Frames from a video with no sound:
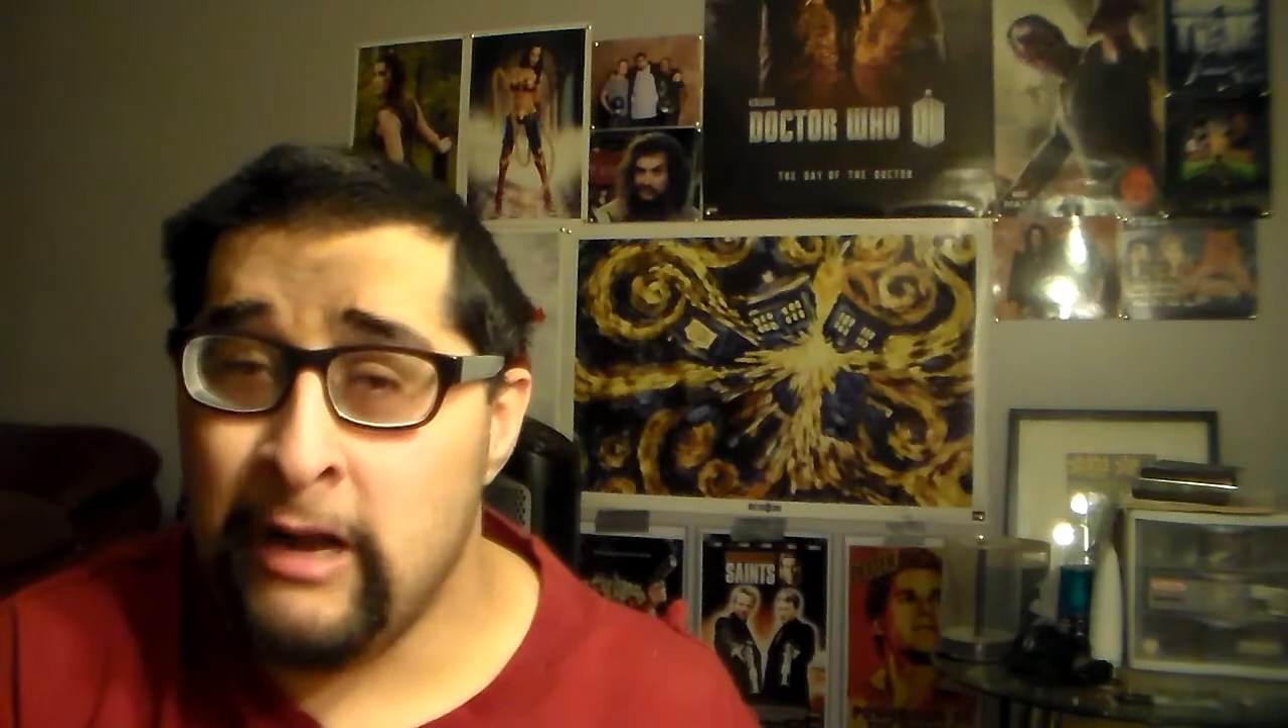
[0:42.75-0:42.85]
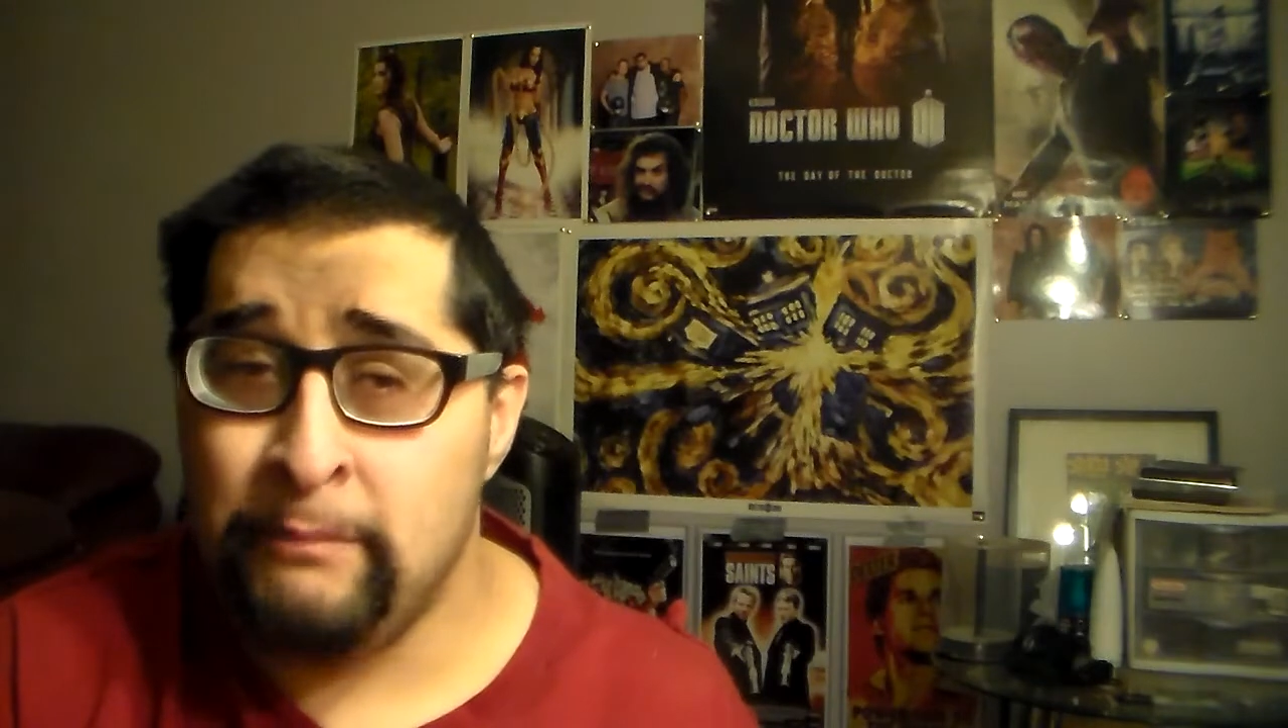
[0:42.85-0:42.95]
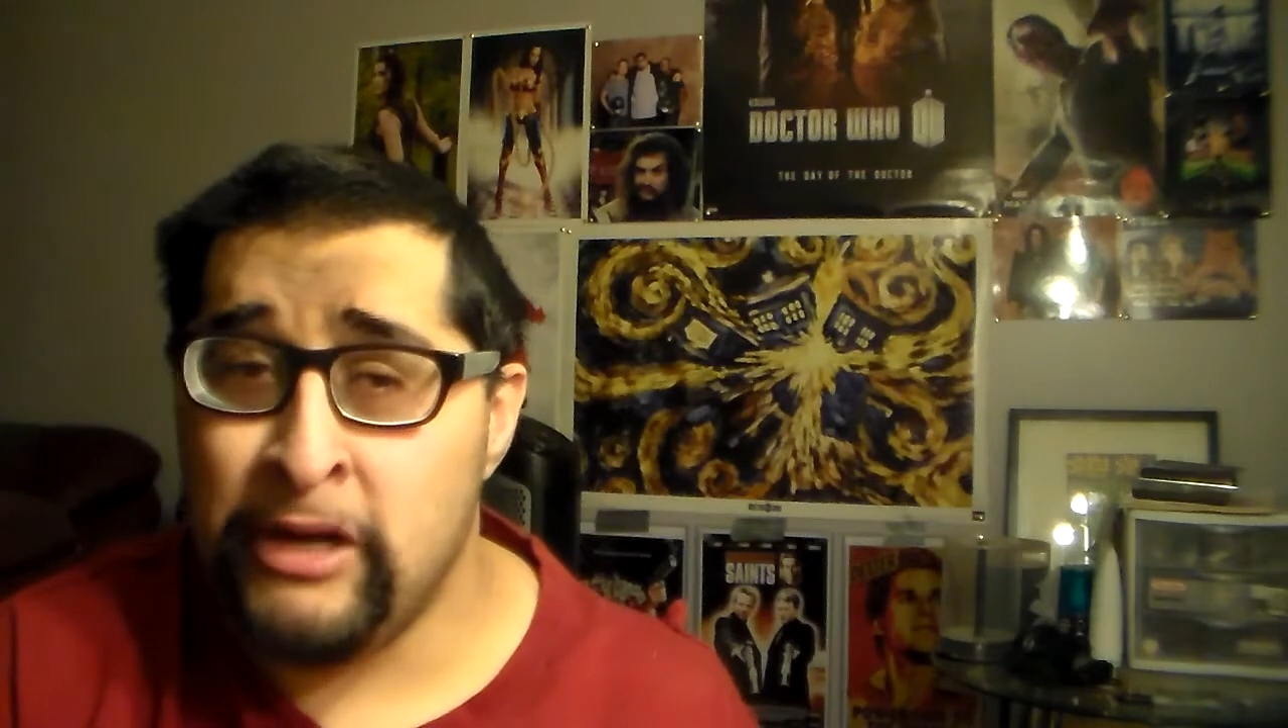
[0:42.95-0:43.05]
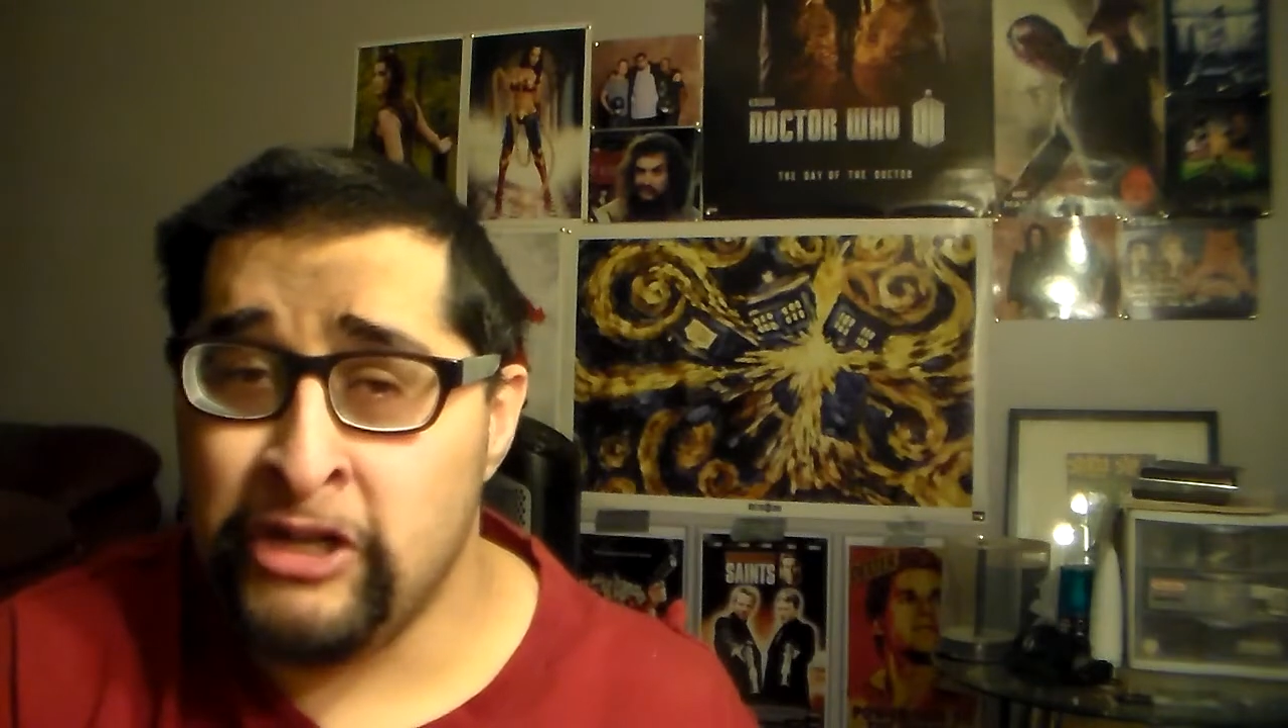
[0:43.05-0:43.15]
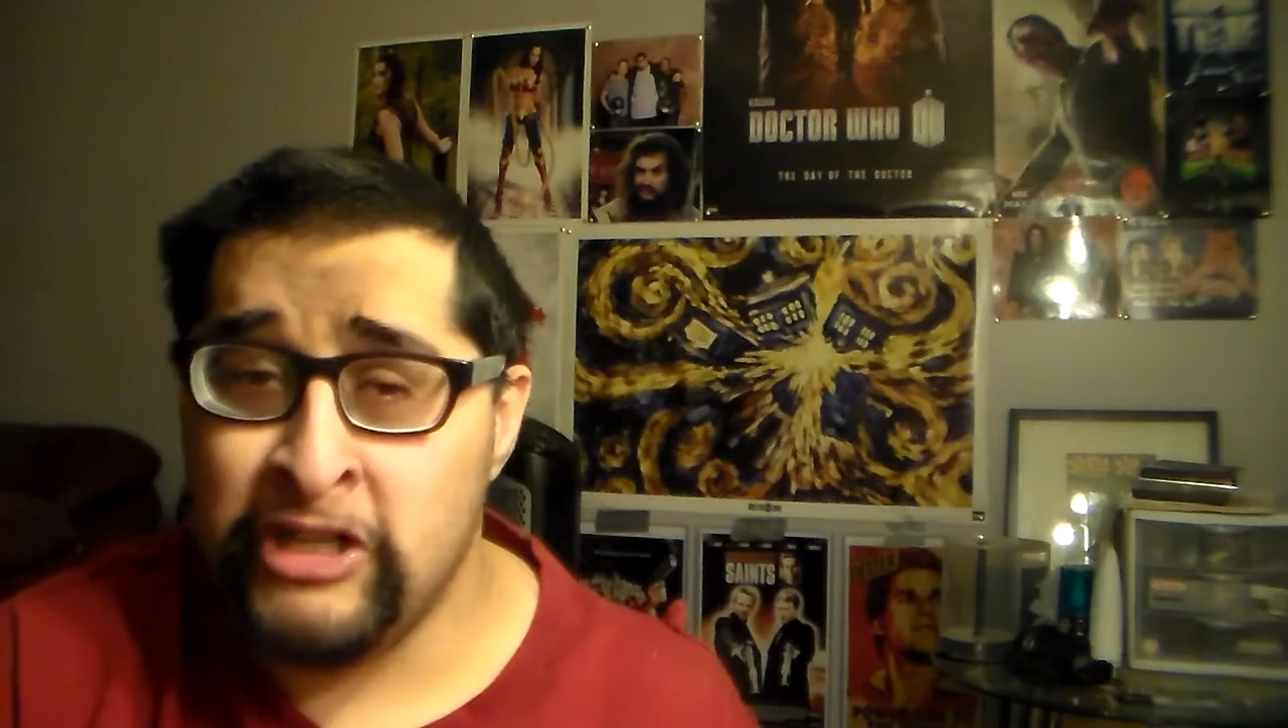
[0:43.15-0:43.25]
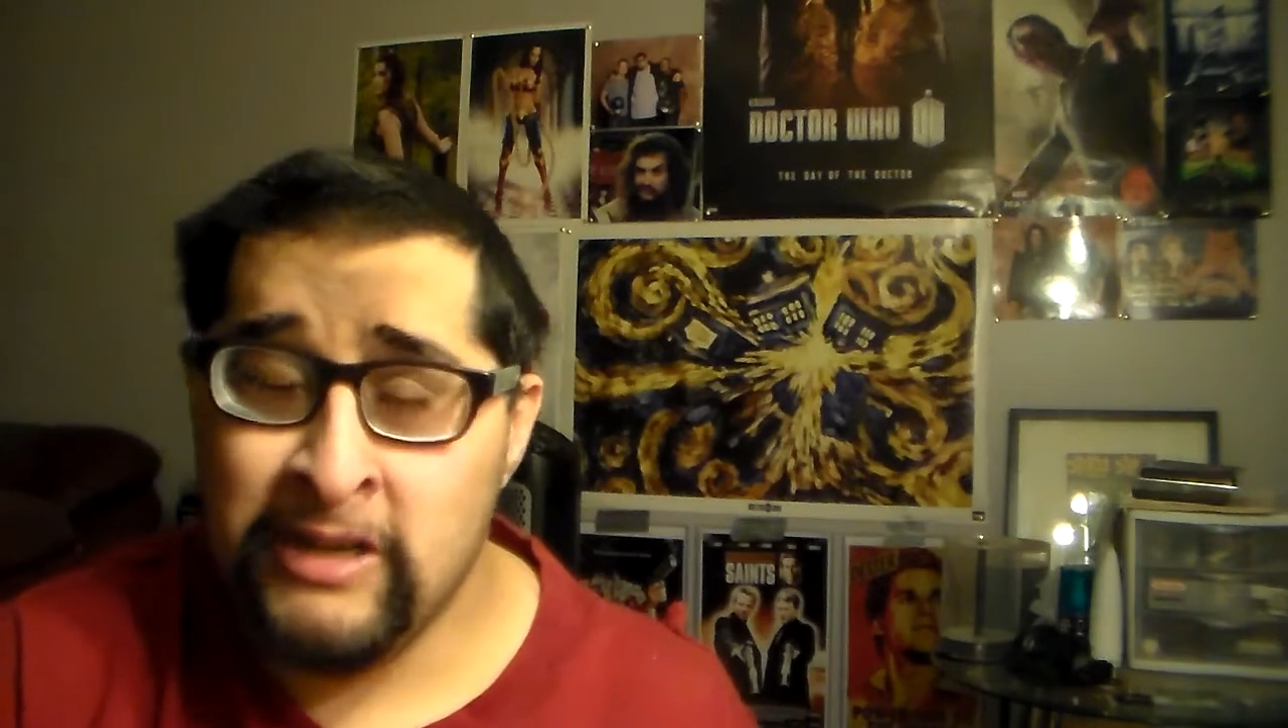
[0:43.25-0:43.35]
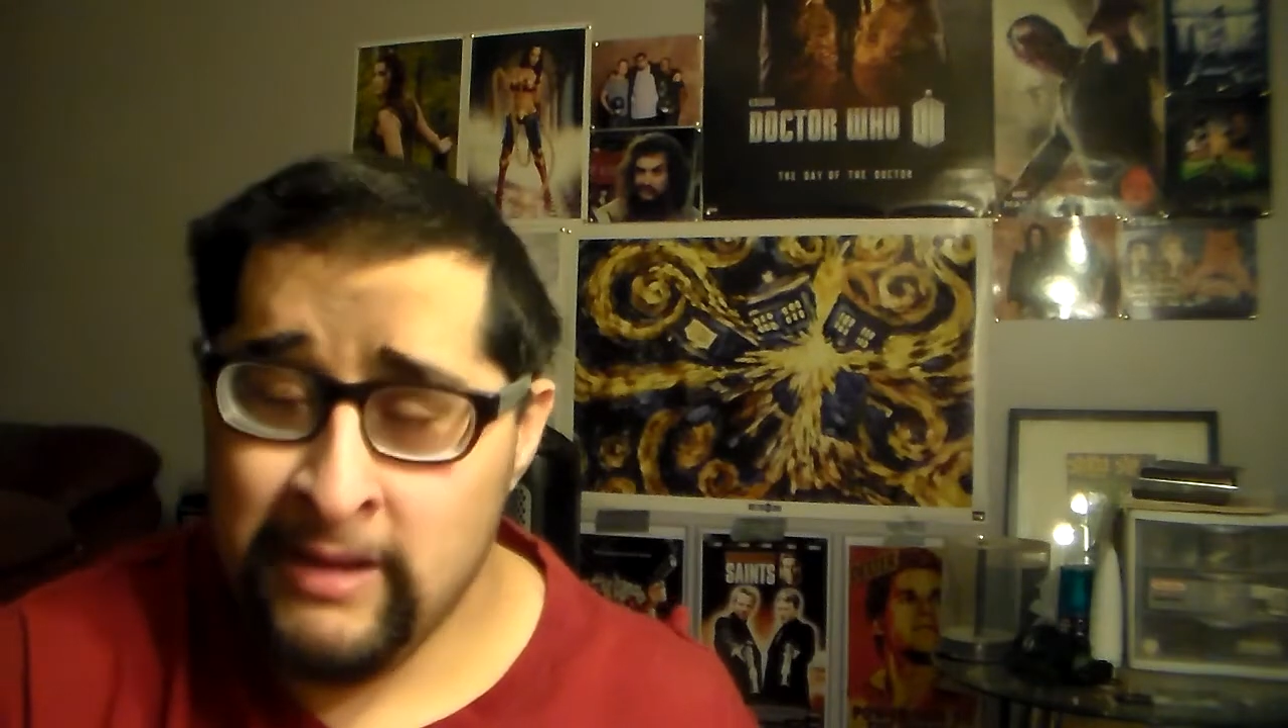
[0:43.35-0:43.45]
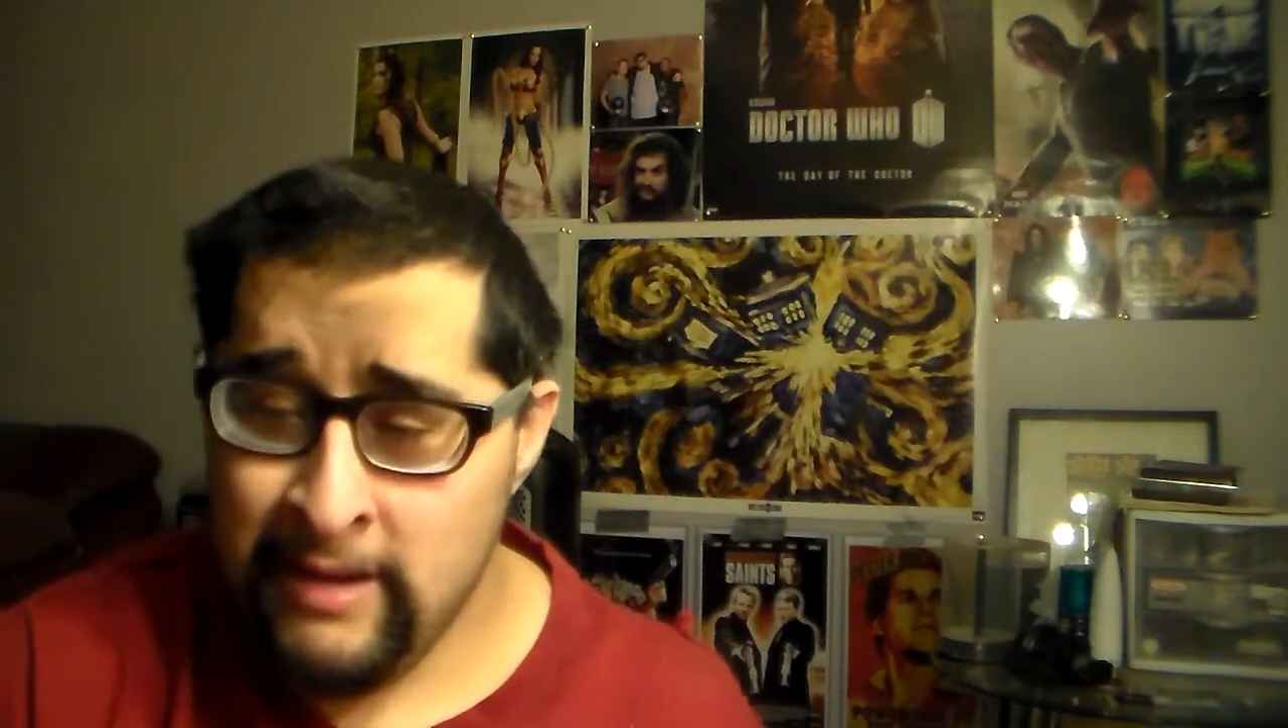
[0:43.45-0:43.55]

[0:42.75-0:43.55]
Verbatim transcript: on a bunch.